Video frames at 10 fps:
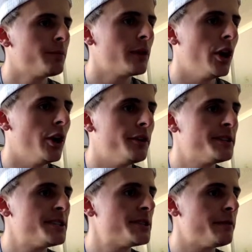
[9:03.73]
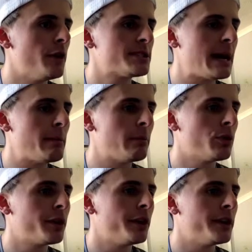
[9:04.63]
And this is the first time I'm
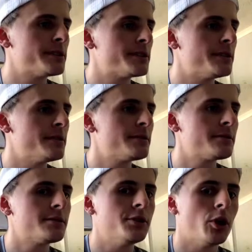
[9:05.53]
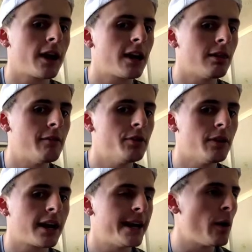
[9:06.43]
looking at it since, you know, like
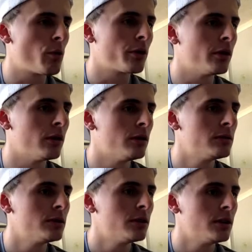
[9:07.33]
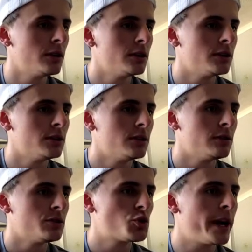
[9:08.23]
an hour ago.
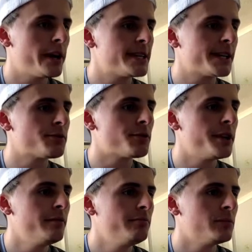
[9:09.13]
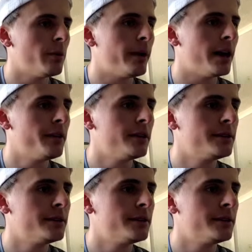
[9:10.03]
20 ticks running, not bad.